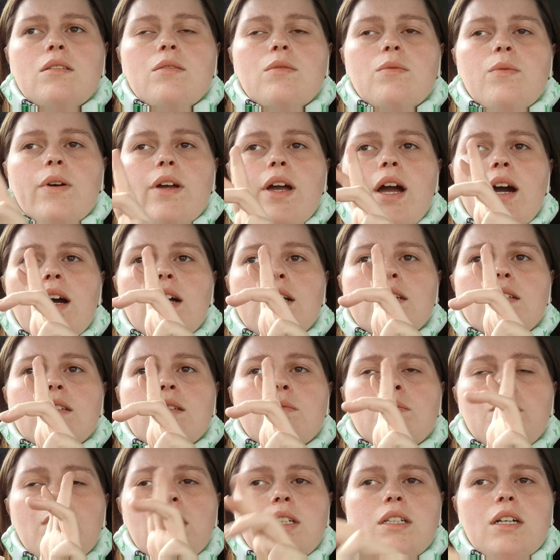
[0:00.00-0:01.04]
We got
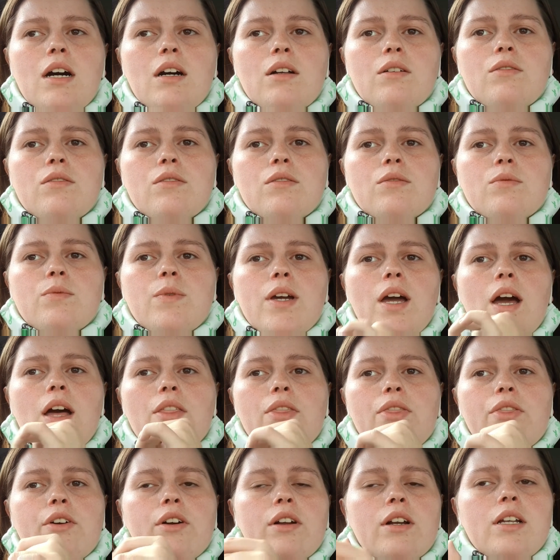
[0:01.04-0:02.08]
McDonald's. We
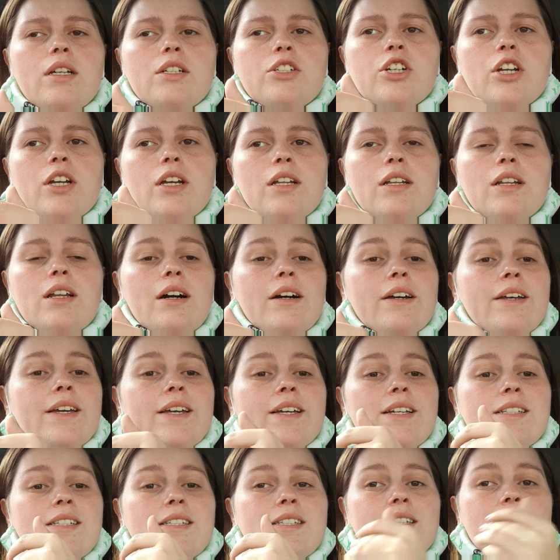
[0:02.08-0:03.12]
got 30 chicken
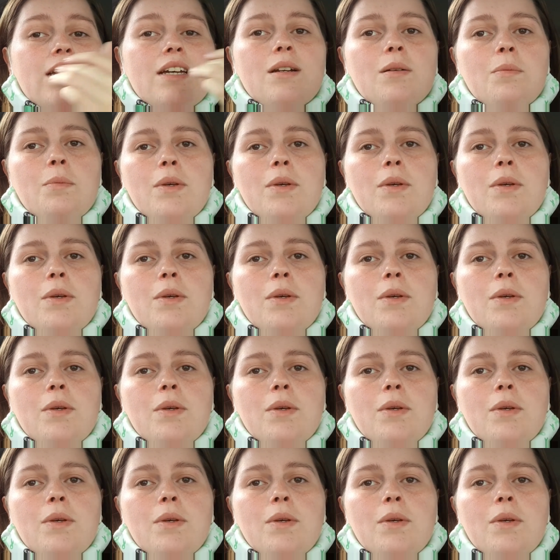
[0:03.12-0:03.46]
nuggets, 10 a